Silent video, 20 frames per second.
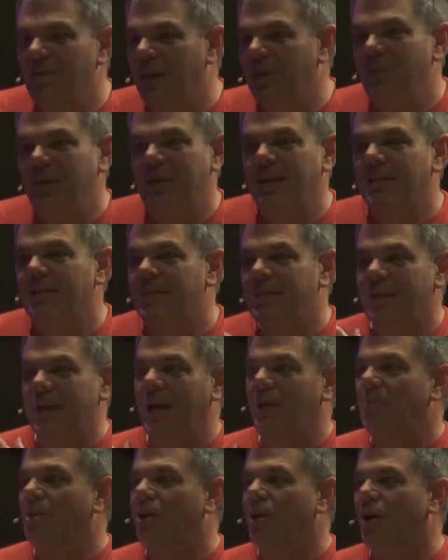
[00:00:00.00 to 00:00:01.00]
And maybe that's
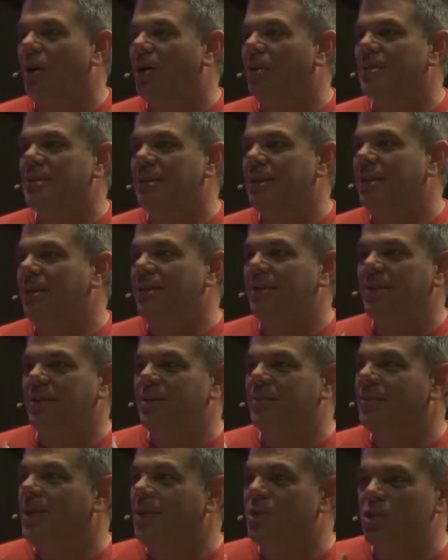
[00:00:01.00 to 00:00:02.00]
Skype calls
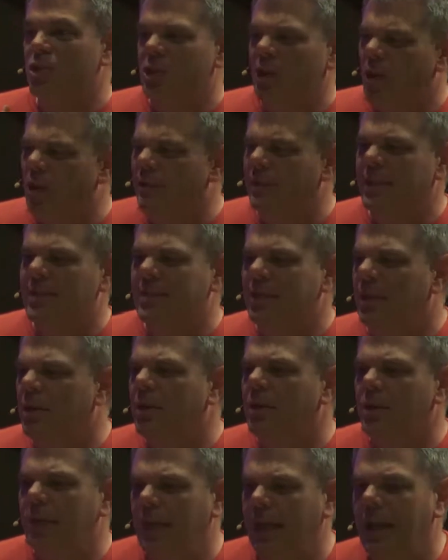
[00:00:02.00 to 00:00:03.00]
into a service
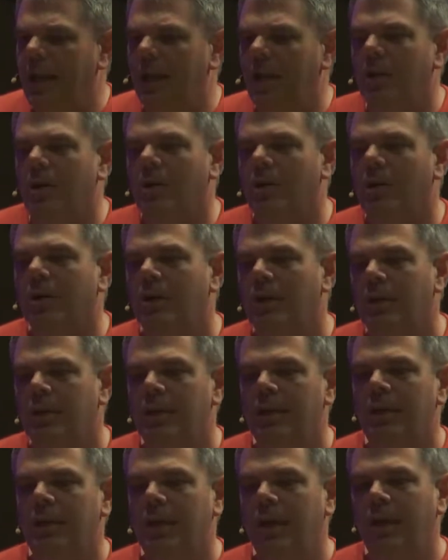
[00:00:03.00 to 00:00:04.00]
here and there,
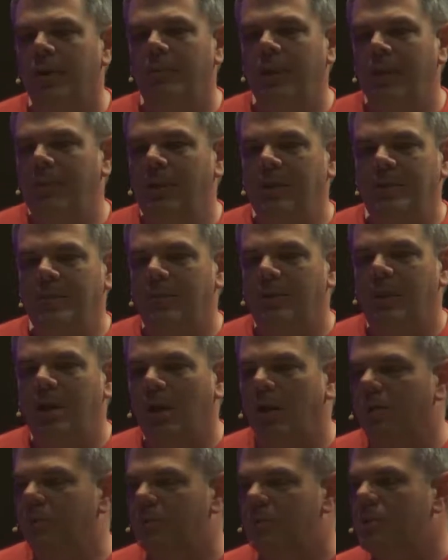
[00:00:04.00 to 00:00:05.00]
or maybe,
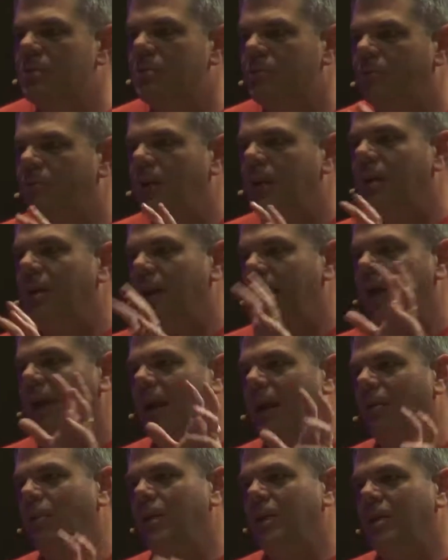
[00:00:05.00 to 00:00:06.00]
just figuring
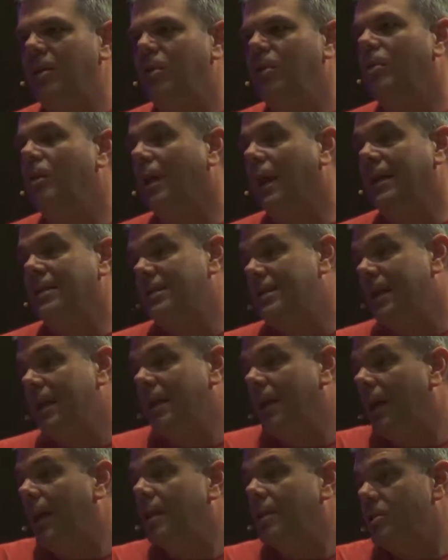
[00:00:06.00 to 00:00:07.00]
out how we can utilize
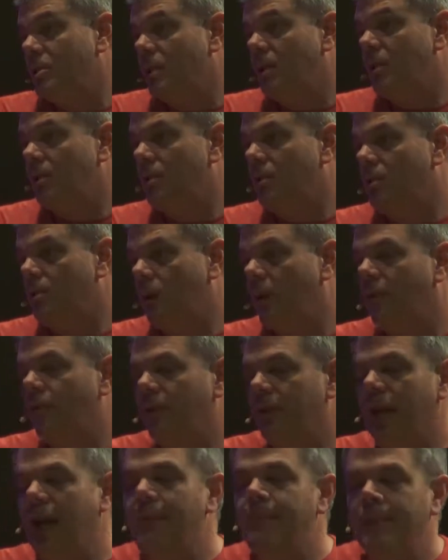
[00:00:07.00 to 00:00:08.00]
technology well
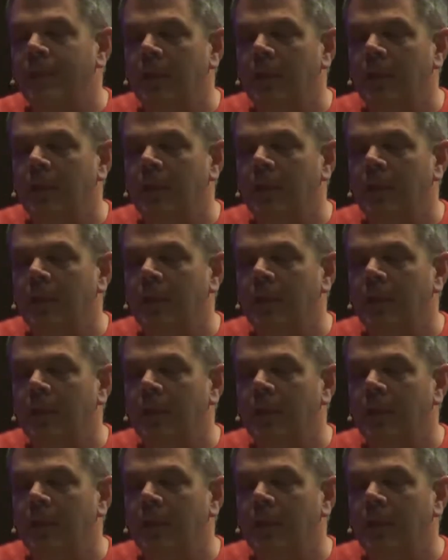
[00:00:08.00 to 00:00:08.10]
for that.